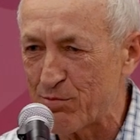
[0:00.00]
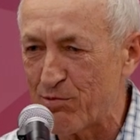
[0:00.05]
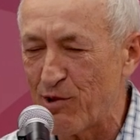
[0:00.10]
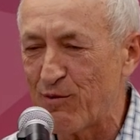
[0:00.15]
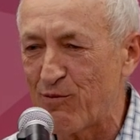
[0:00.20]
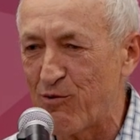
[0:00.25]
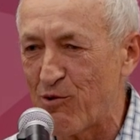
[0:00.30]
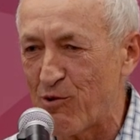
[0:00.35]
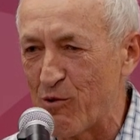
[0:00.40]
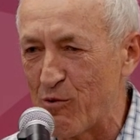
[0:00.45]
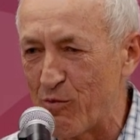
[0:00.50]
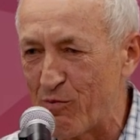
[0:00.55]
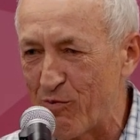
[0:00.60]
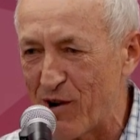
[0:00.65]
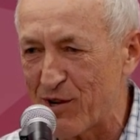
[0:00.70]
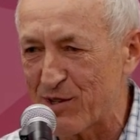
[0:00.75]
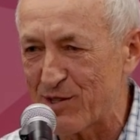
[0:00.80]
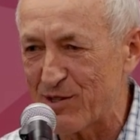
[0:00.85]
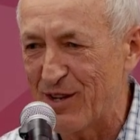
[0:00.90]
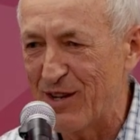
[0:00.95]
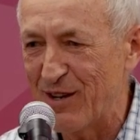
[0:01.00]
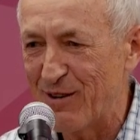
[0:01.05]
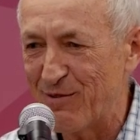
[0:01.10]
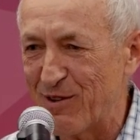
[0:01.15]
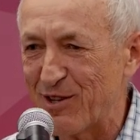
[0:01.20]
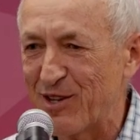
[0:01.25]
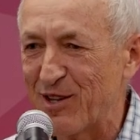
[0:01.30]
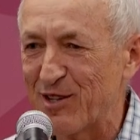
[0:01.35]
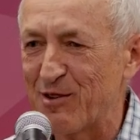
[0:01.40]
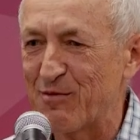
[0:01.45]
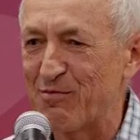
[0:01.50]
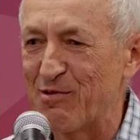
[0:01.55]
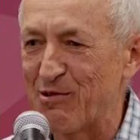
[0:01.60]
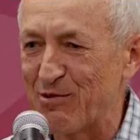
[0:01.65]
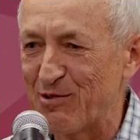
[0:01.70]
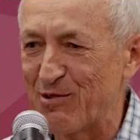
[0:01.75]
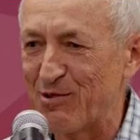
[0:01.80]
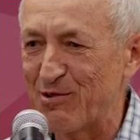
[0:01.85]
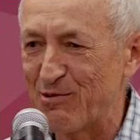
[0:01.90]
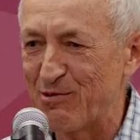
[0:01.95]
platform or parse, forget
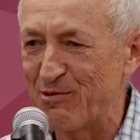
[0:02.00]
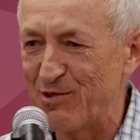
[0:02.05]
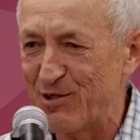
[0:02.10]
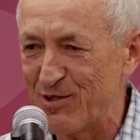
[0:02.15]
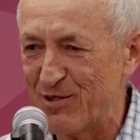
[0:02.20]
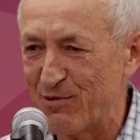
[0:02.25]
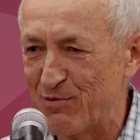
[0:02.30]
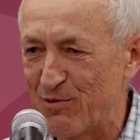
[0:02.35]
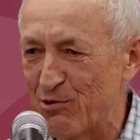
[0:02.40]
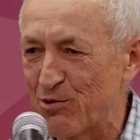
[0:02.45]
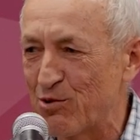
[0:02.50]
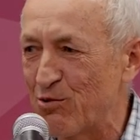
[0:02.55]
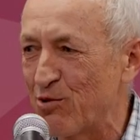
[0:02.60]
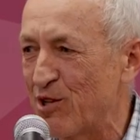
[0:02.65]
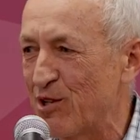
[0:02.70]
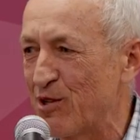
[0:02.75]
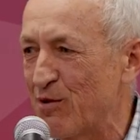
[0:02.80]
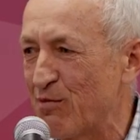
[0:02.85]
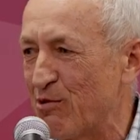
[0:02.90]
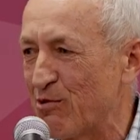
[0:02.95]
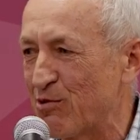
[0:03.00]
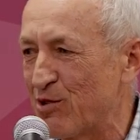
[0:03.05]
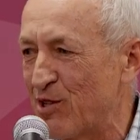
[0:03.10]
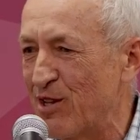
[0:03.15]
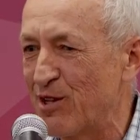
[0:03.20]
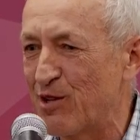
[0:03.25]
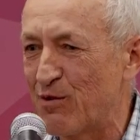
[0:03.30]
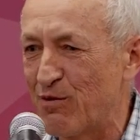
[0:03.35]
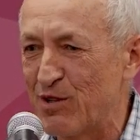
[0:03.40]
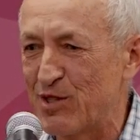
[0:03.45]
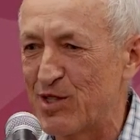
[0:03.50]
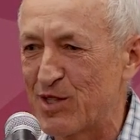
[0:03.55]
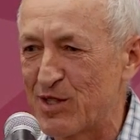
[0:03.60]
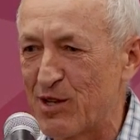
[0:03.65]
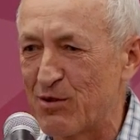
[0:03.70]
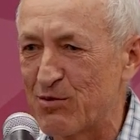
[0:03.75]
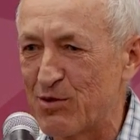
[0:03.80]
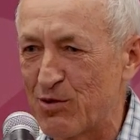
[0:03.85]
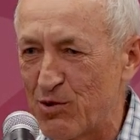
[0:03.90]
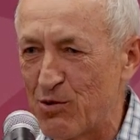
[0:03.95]
about it. You're talking about
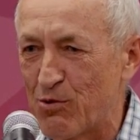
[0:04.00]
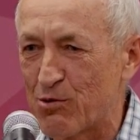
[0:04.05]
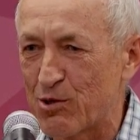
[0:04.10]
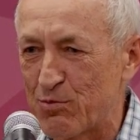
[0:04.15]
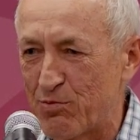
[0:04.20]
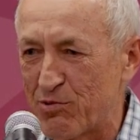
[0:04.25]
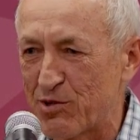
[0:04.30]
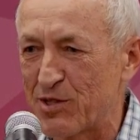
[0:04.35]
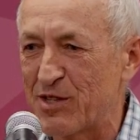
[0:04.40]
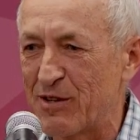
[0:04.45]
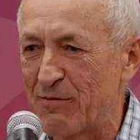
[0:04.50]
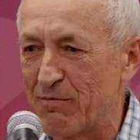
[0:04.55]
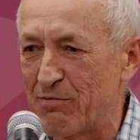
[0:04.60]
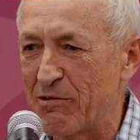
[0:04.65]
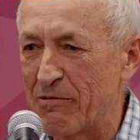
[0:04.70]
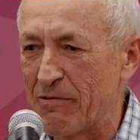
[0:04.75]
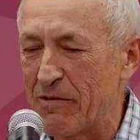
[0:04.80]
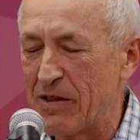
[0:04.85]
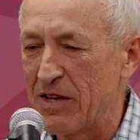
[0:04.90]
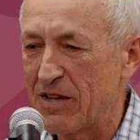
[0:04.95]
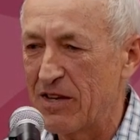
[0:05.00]
$10,000-$20,000 per sample.